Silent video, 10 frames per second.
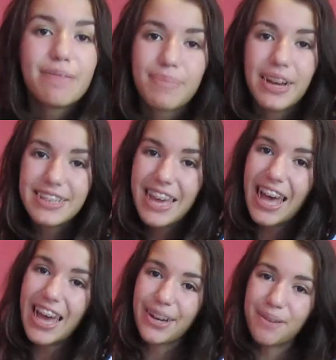But yeah,
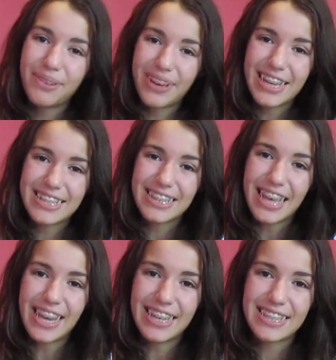I hope you guys
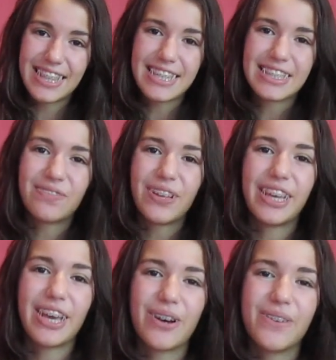liked this
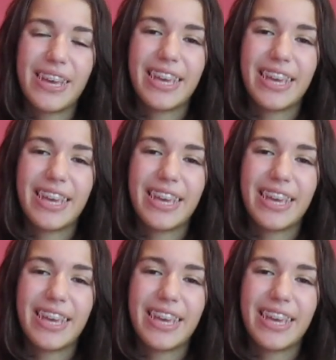video